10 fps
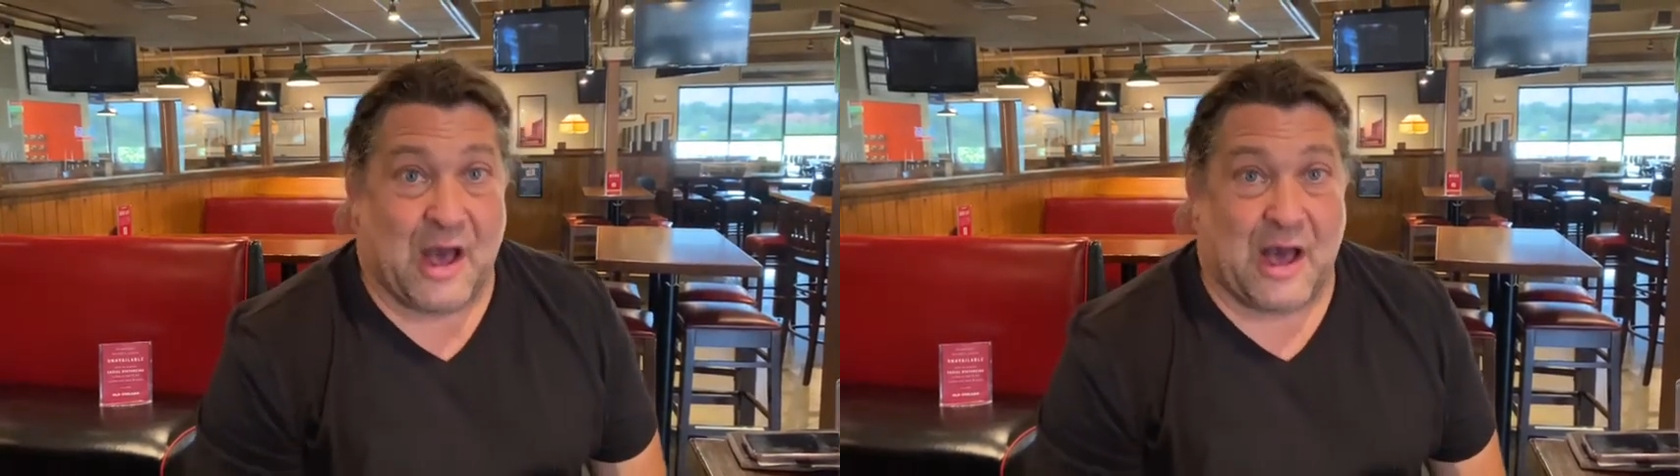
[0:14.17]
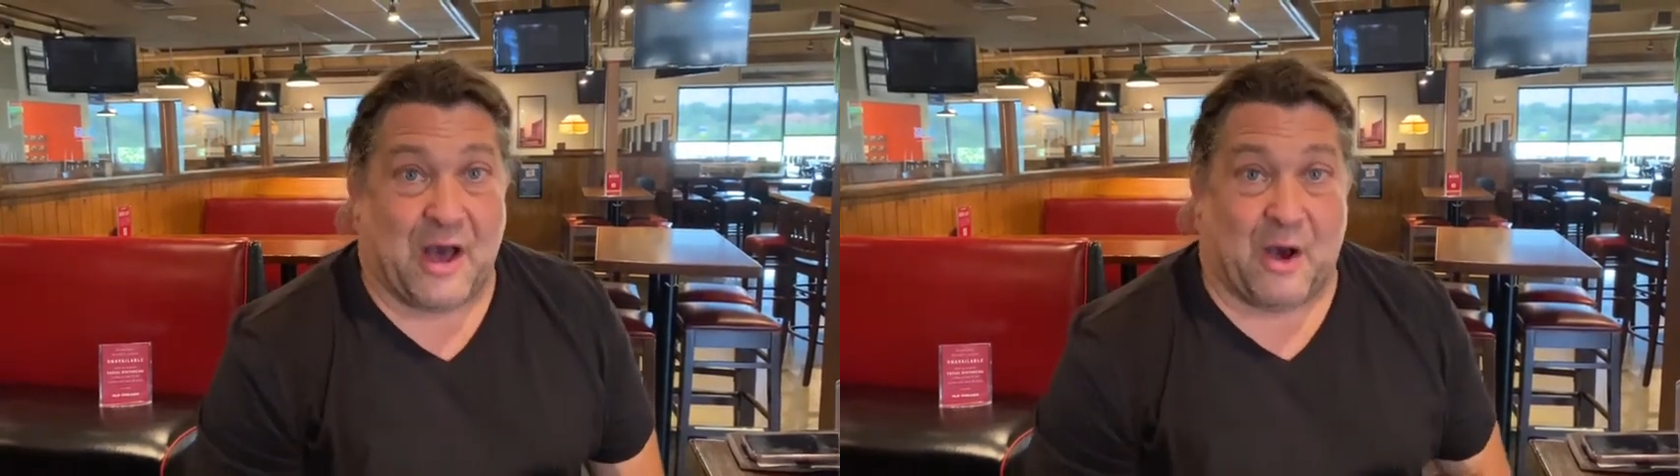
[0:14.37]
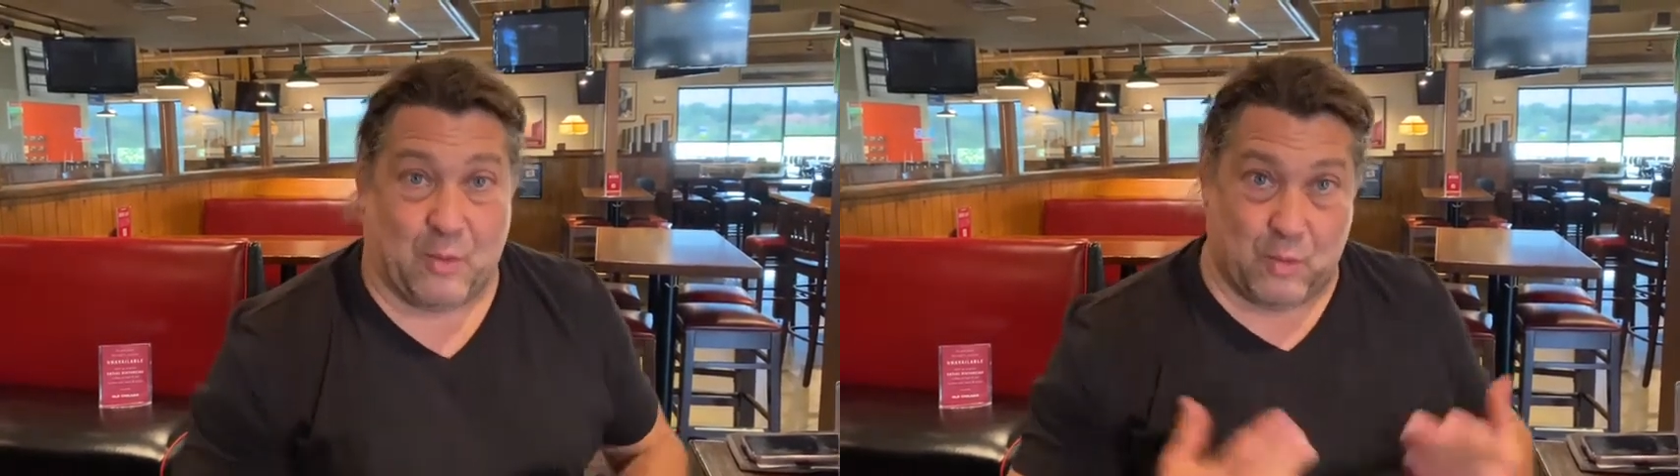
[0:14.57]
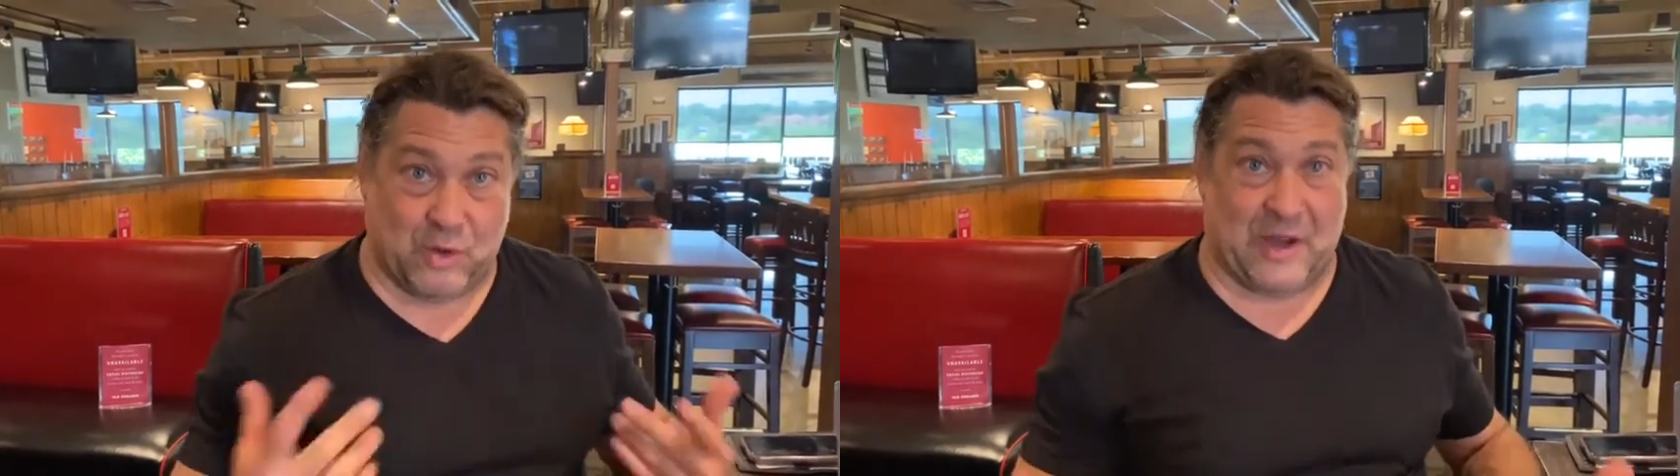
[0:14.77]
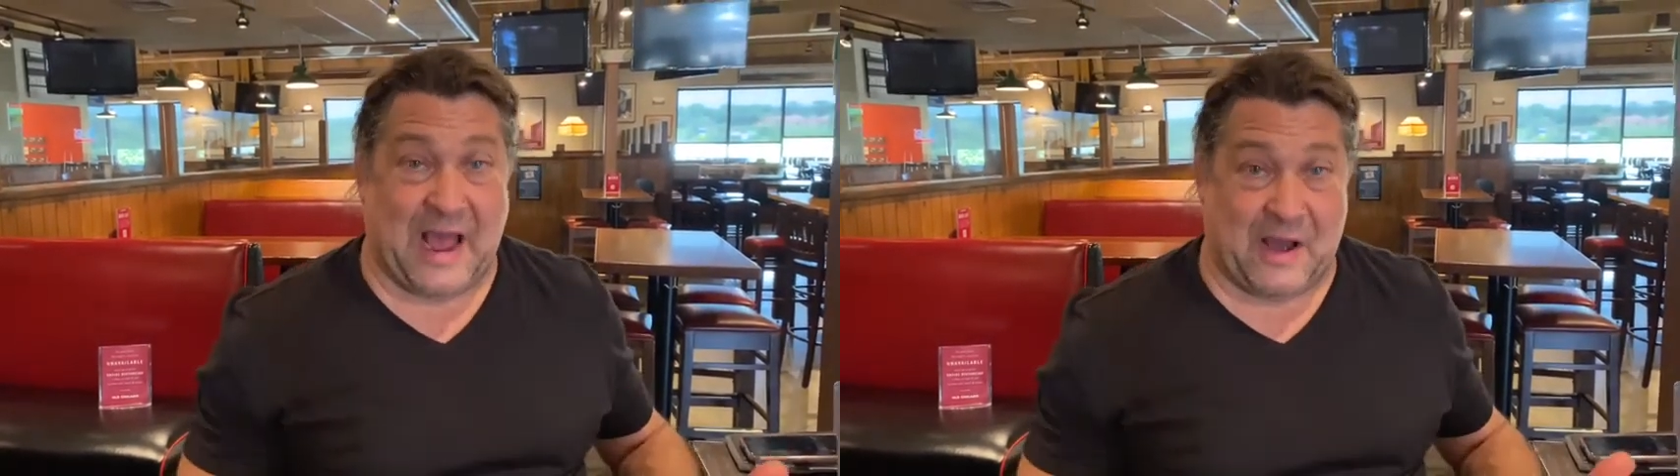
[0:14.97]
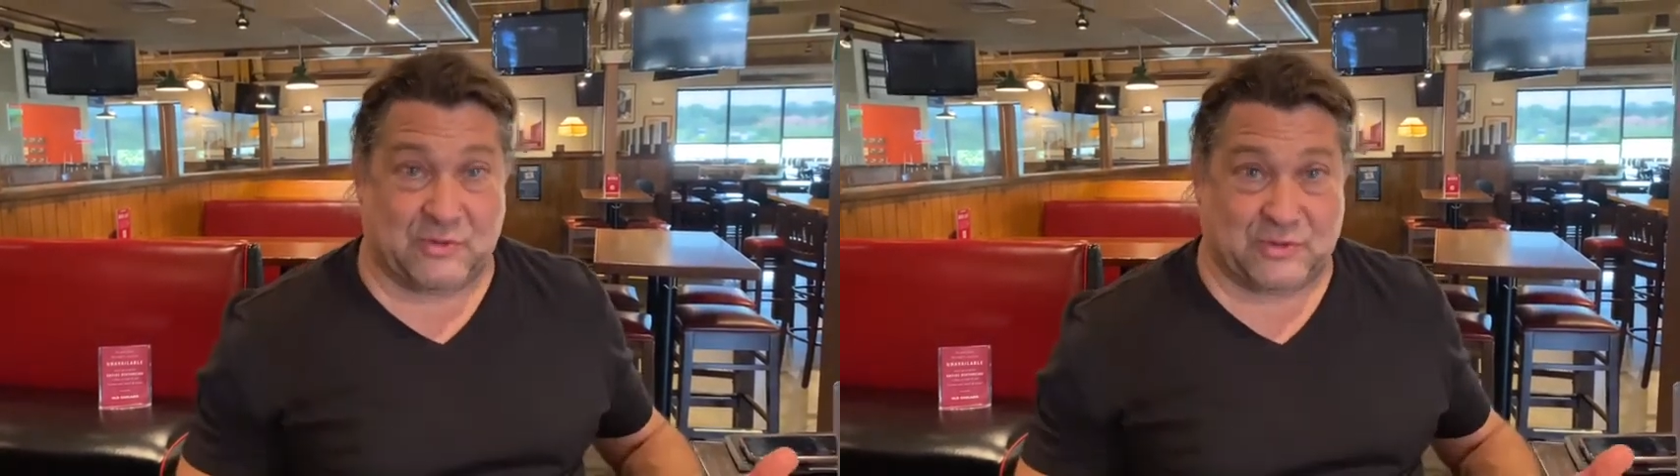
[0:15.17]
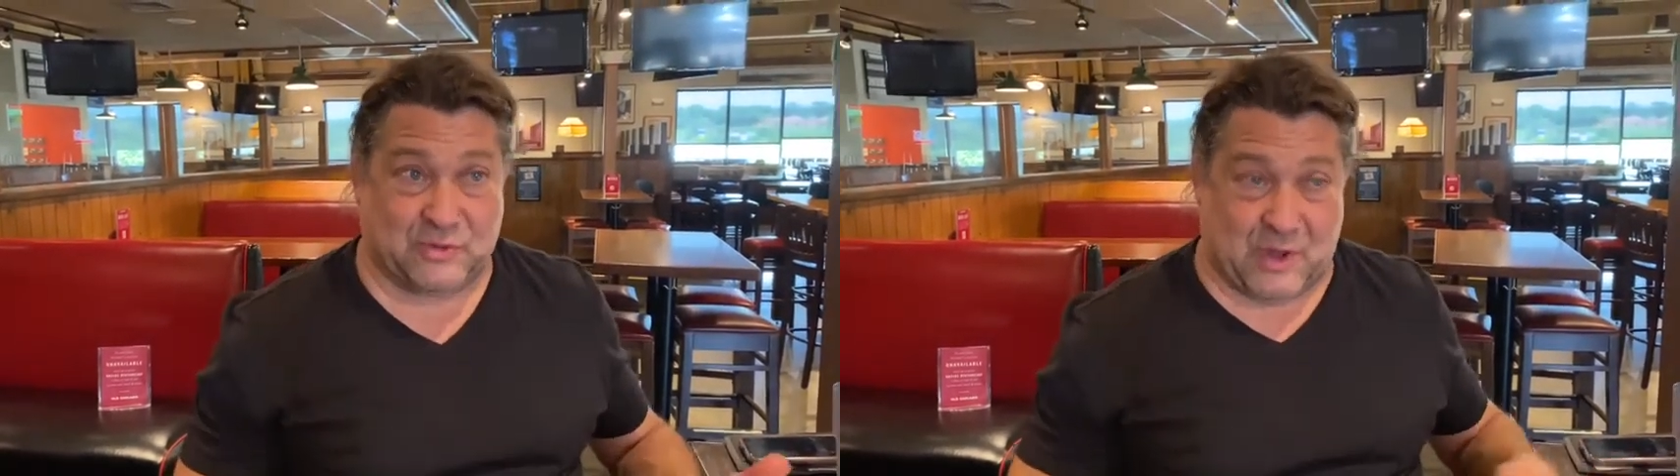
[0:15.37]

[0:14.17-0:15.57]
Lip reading: a wood house,